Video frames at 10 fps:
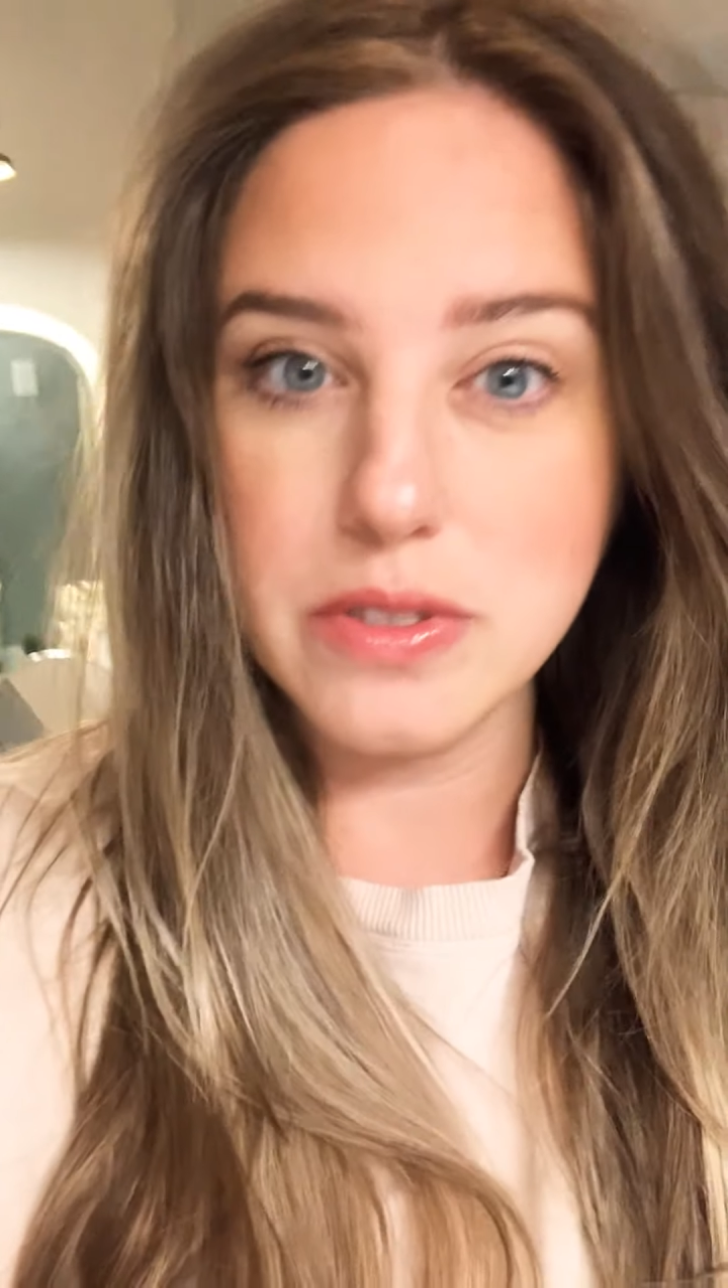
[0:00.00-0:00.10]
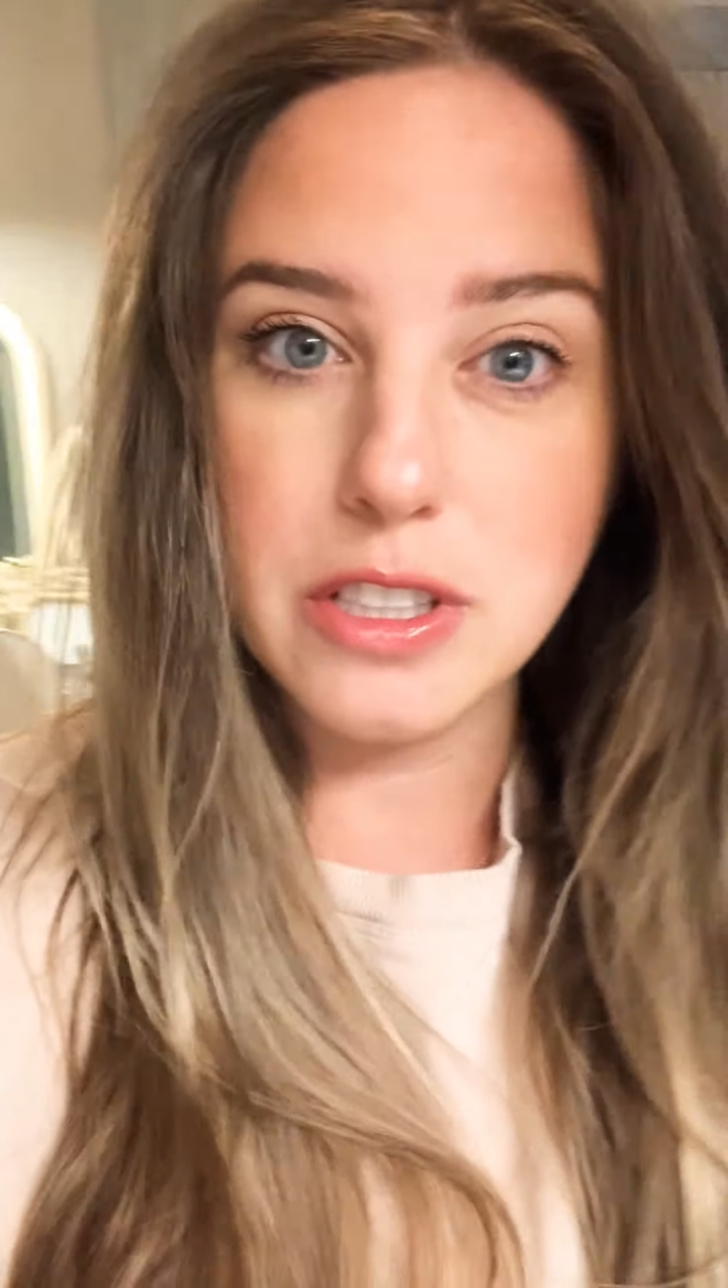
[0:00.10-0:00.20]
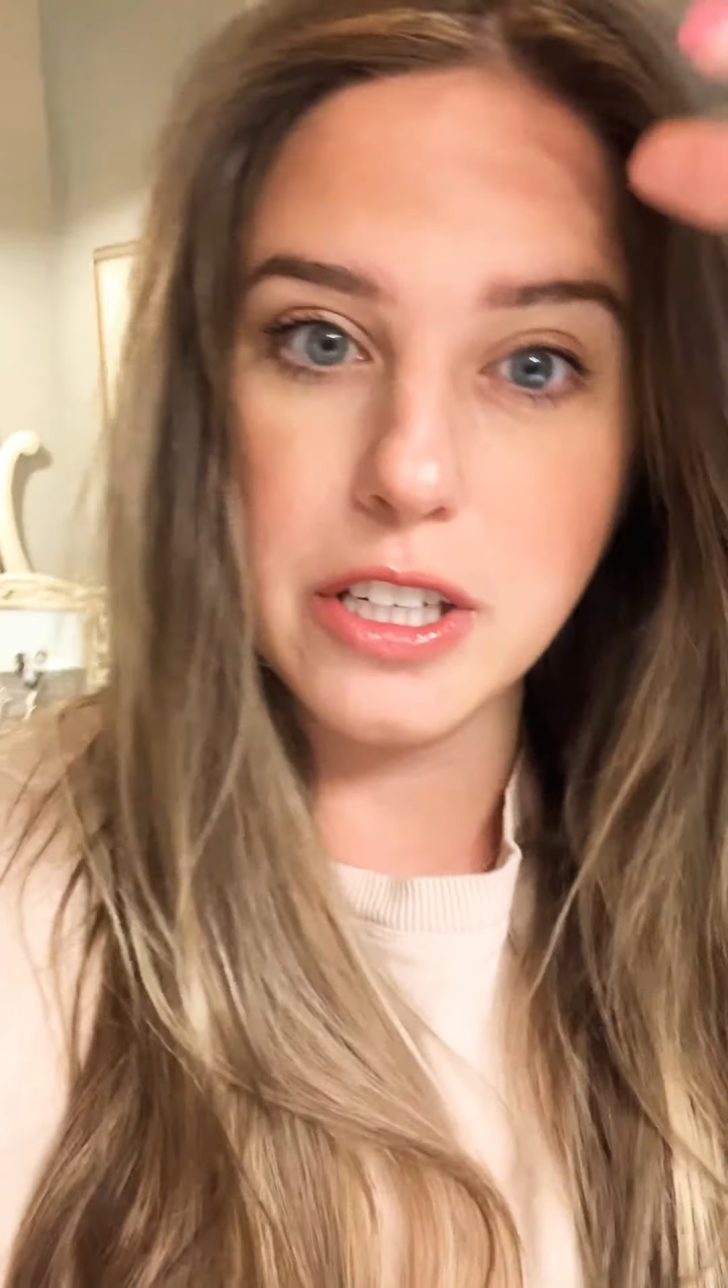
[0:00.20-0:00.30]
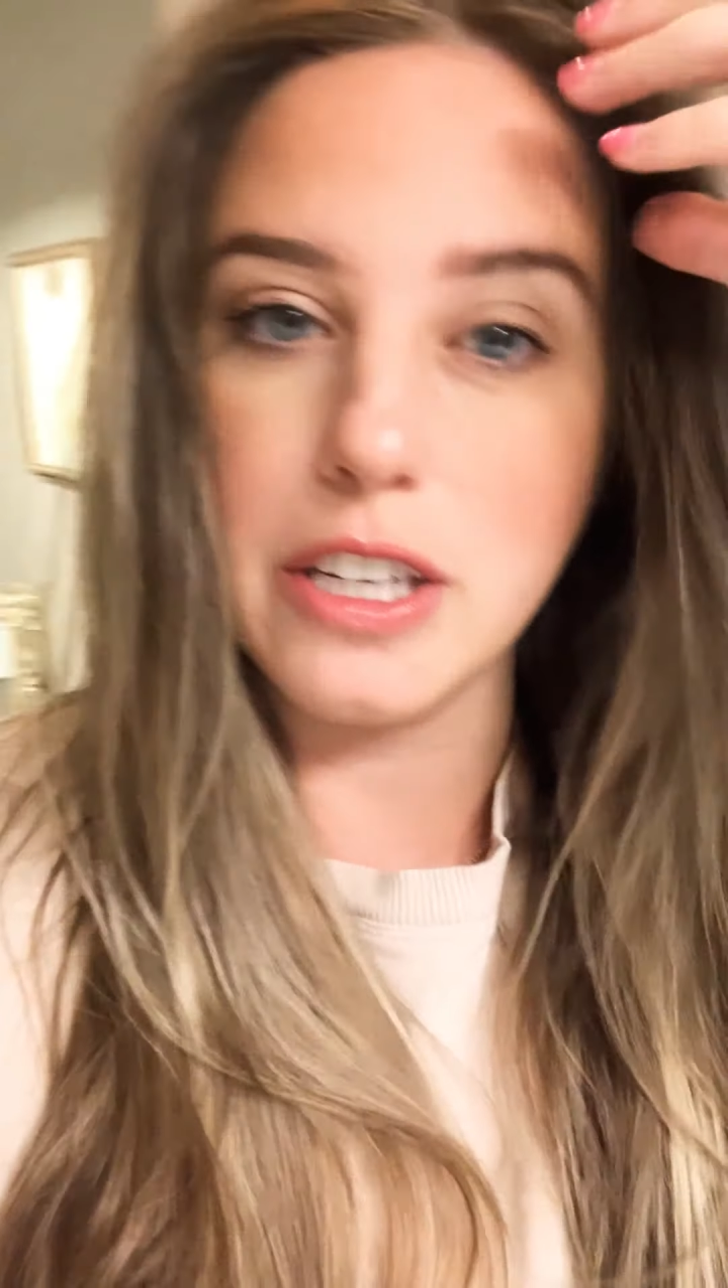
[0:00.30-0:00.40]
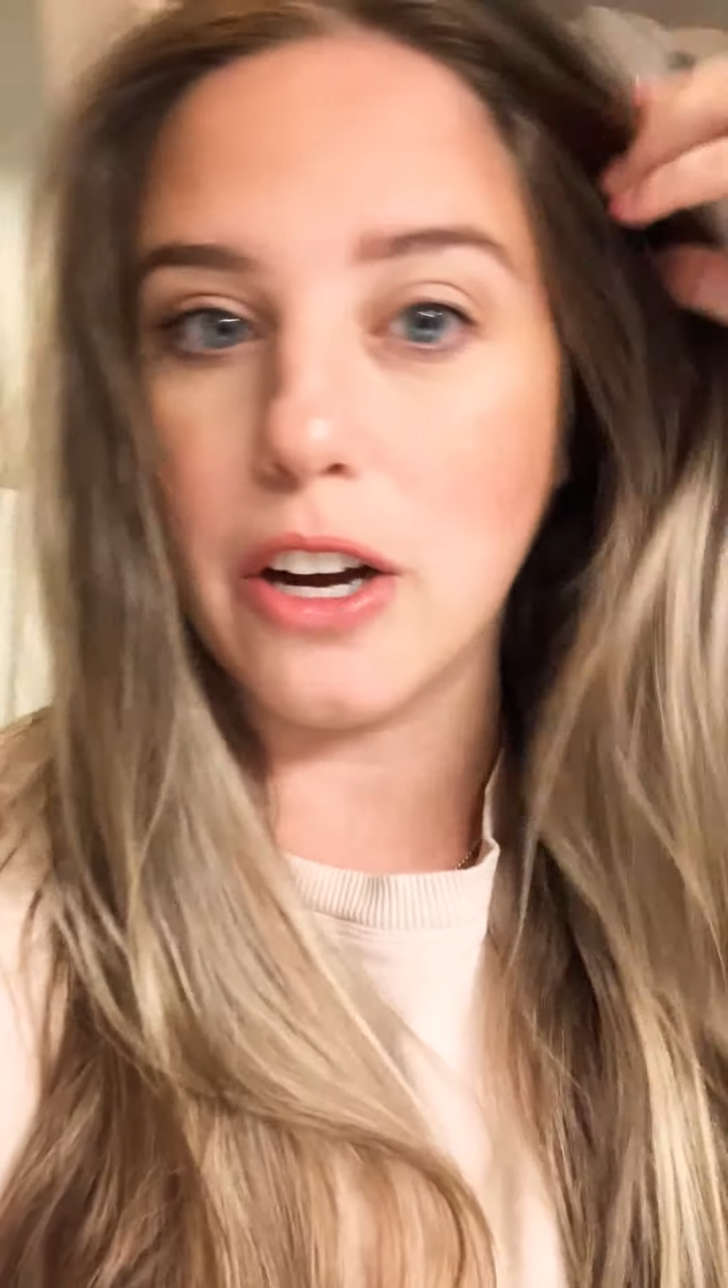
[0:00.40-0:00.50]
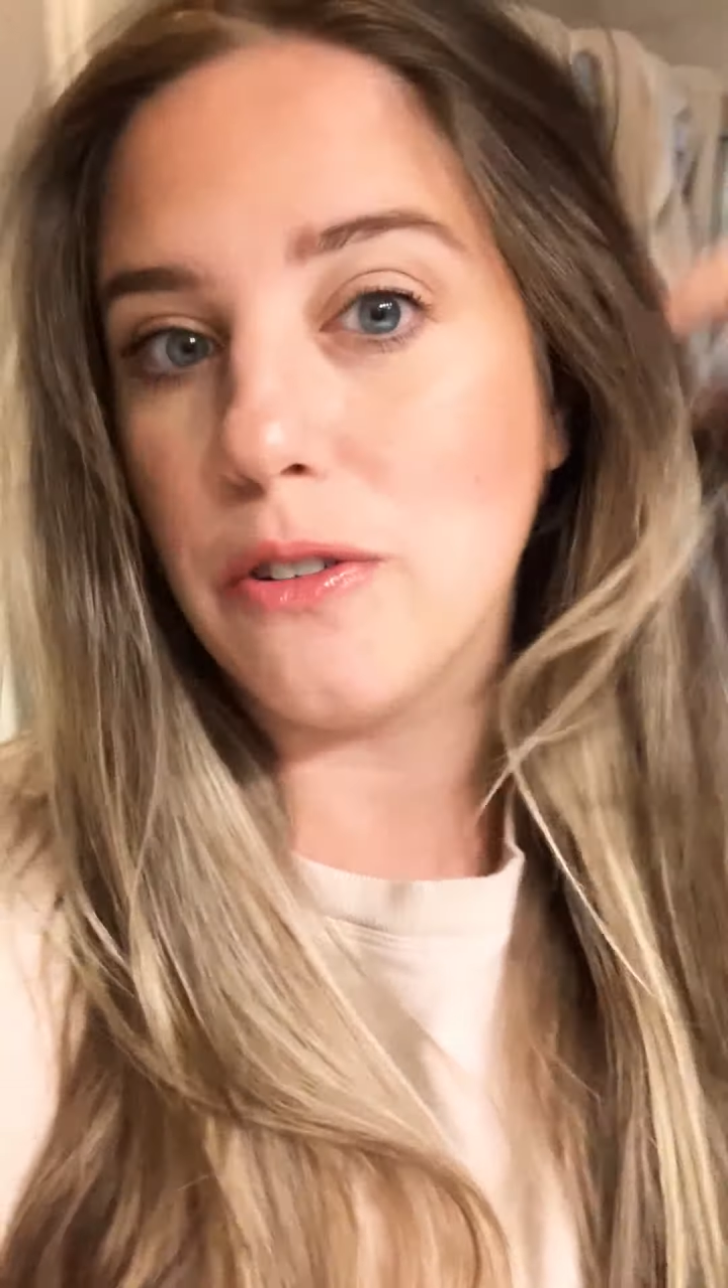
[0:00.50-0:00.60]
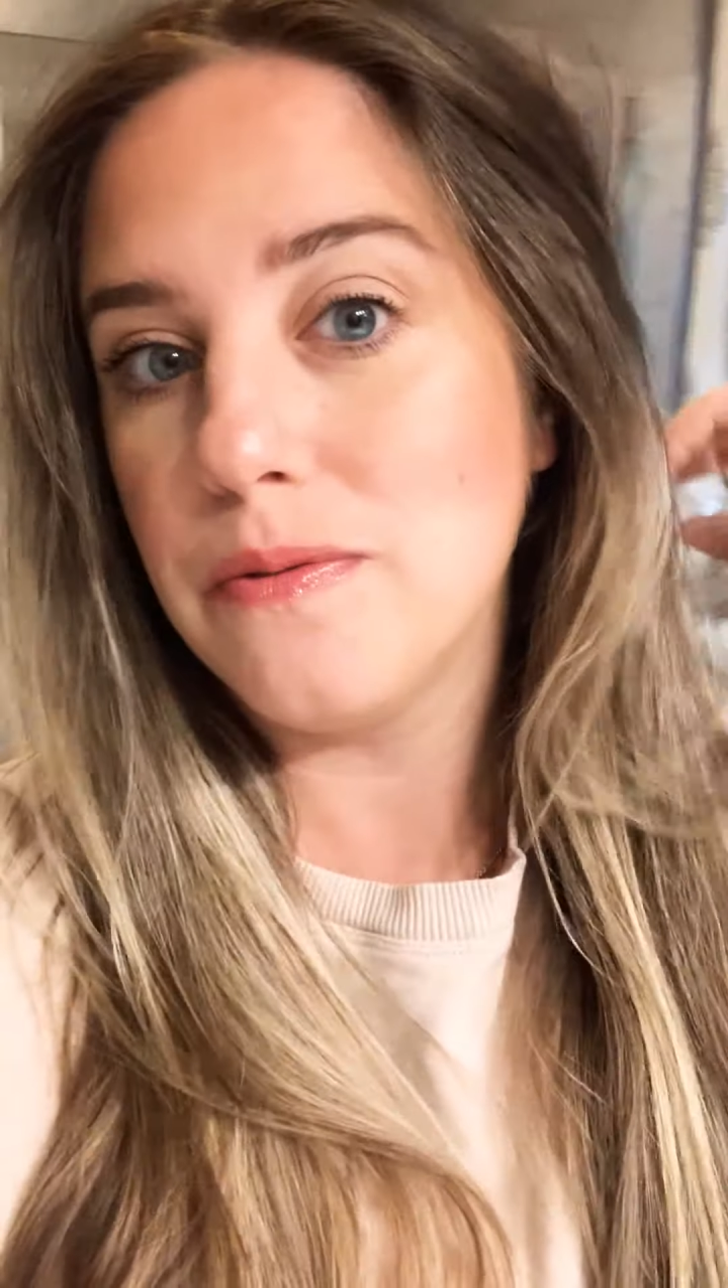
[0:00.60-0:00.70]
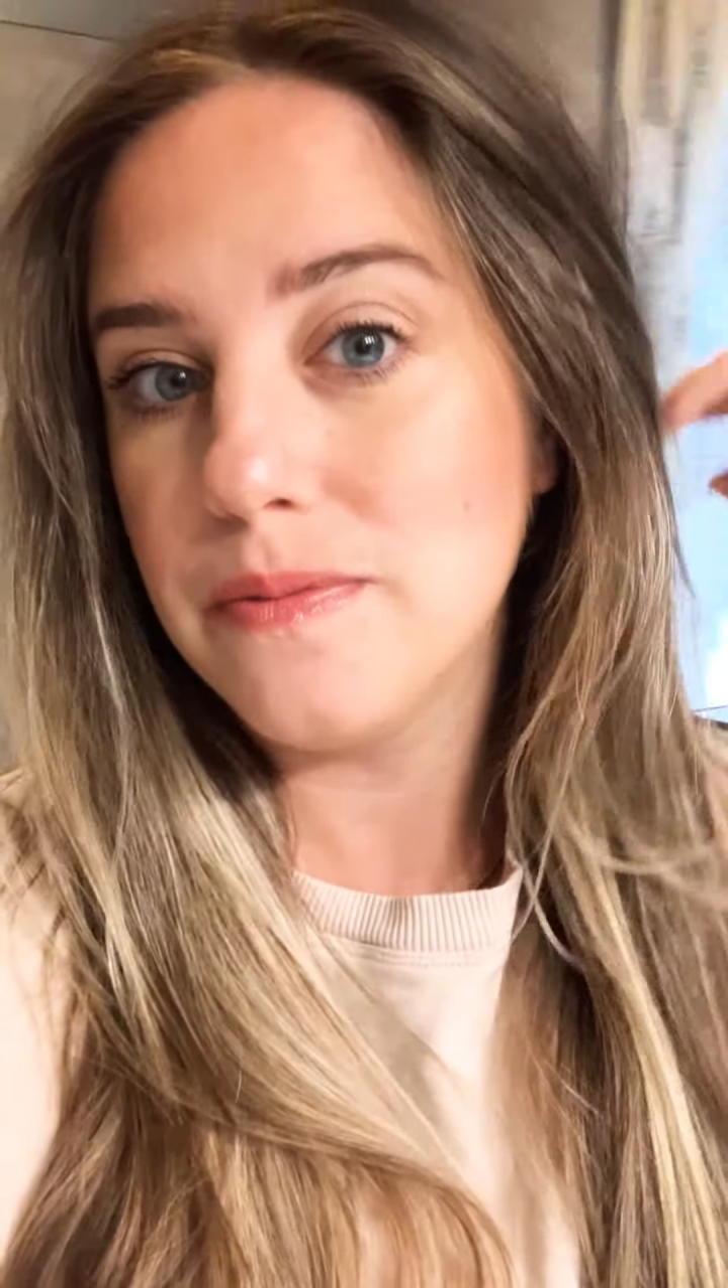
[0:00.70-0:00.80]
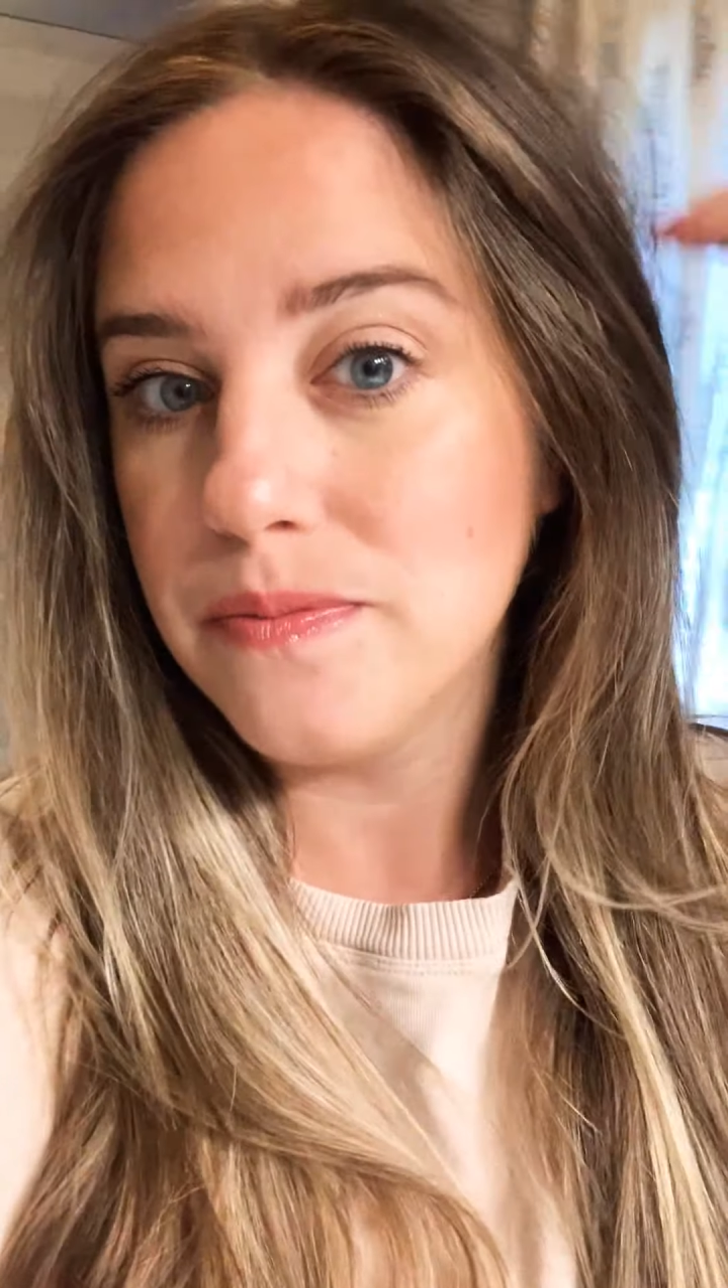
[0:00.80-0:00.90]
There you go.